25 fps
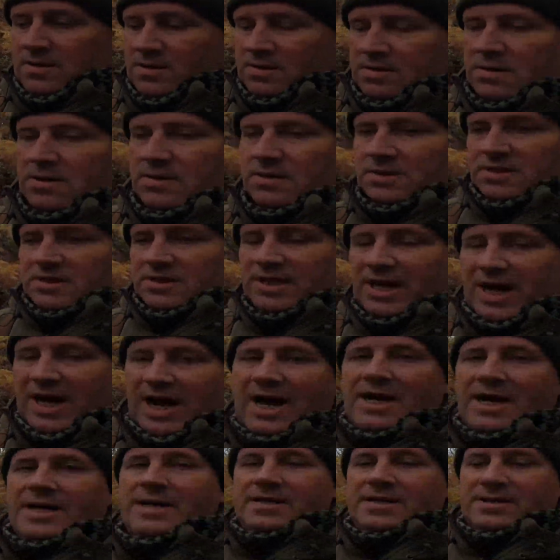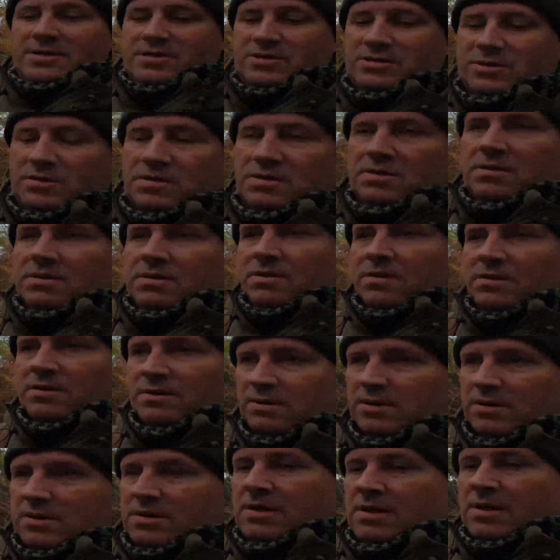at the side, so
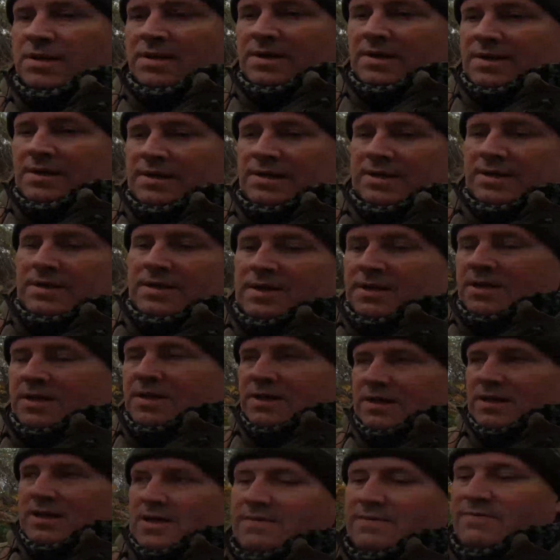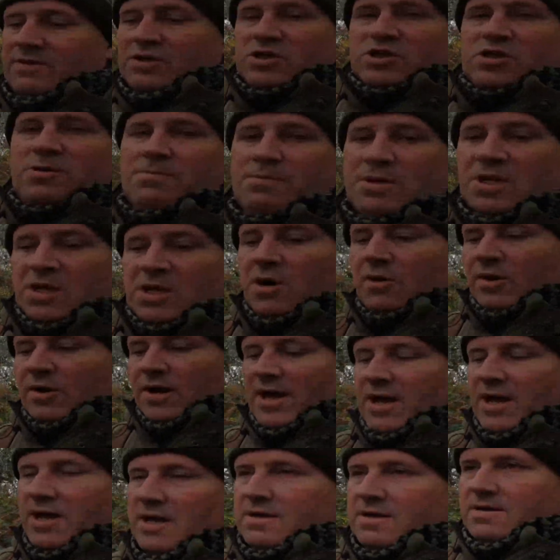if there's something on
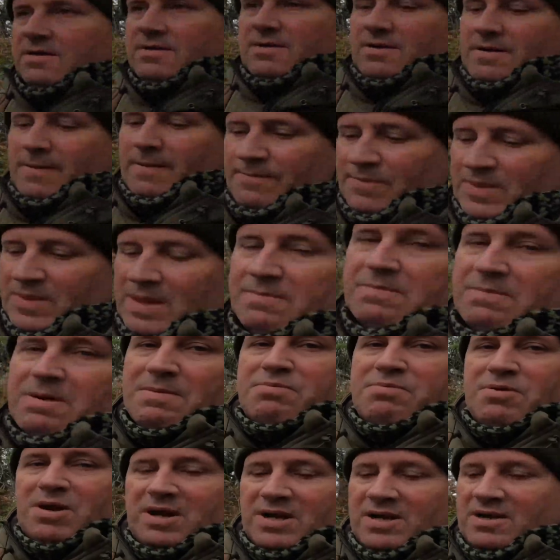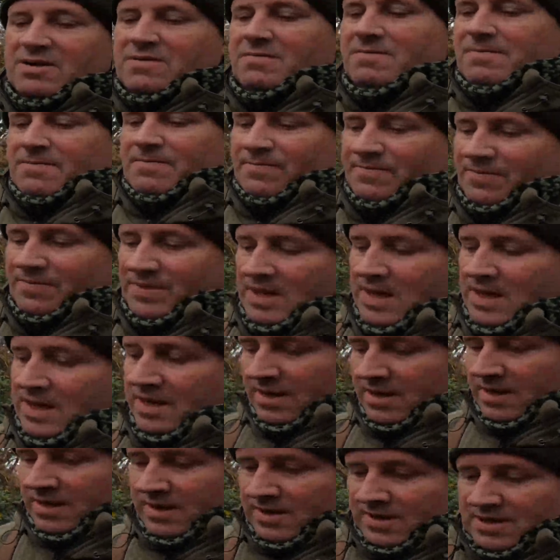it, it'd be brilliant.
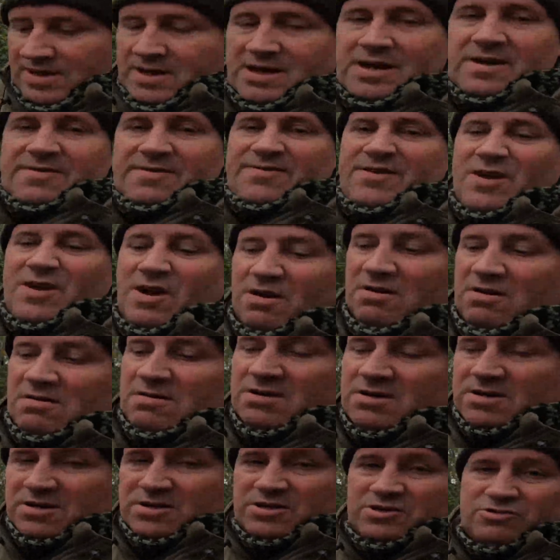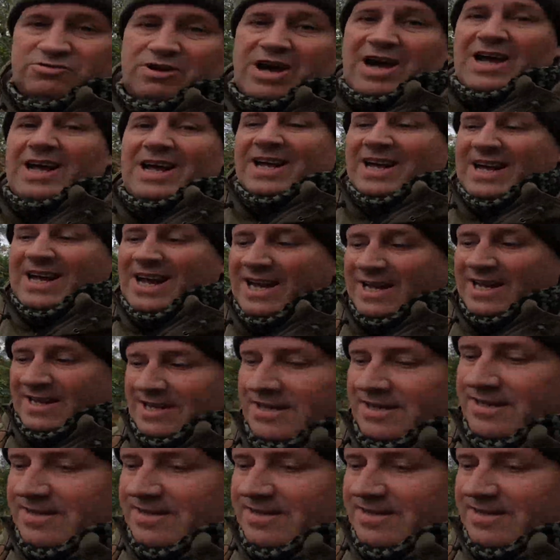If not, try again.